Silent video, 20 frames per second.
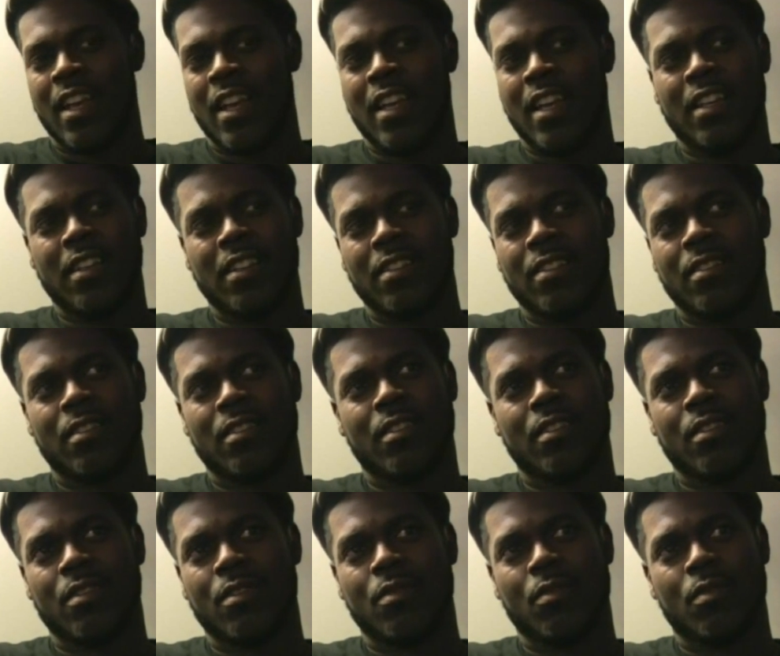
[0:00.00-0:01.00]

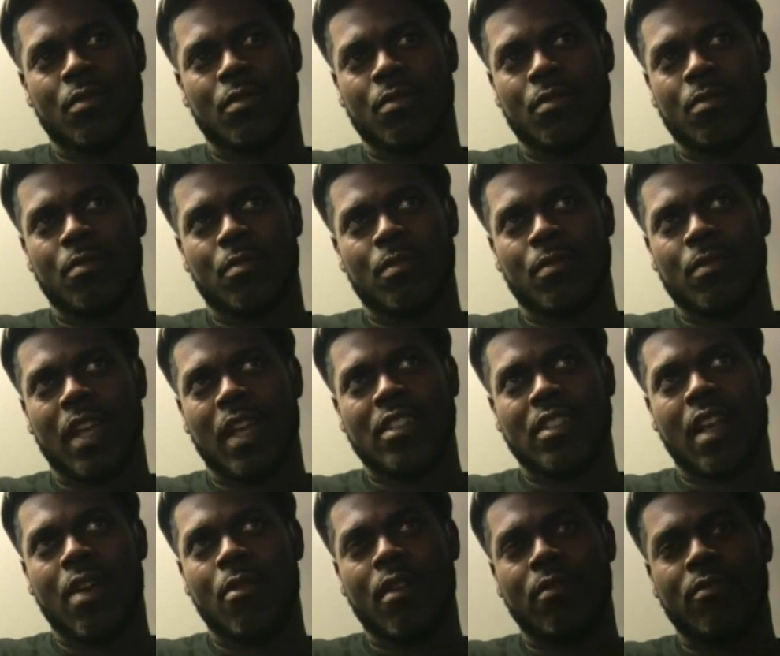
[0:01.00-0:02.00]
And
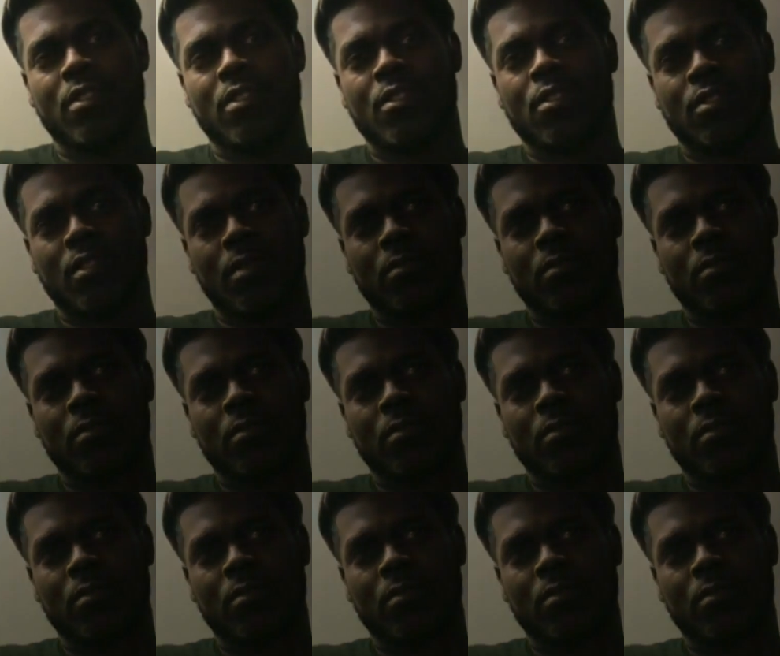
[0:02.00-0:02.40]
that's how I feel